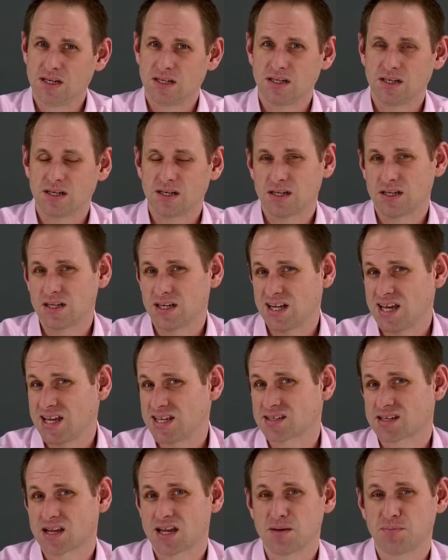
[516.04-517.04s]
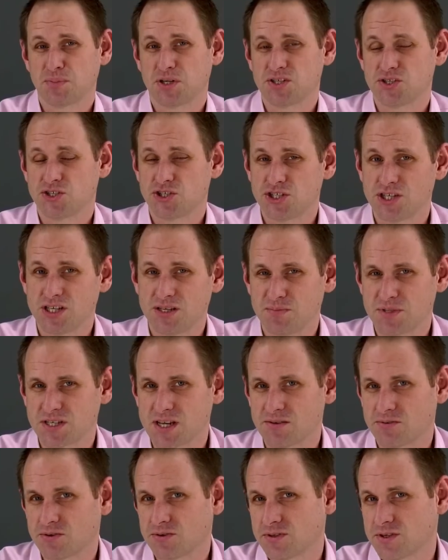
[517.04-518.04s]
unless Apple has cheaped
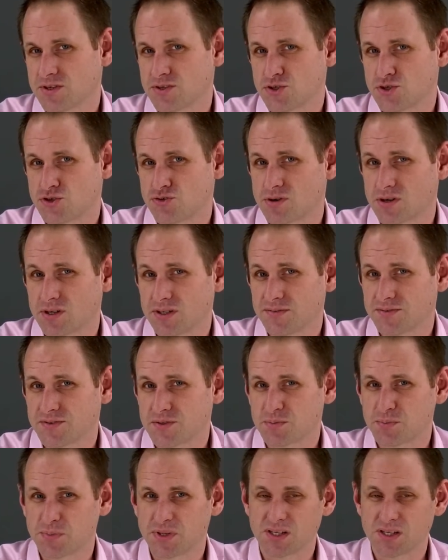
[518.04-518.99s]
out on those drives,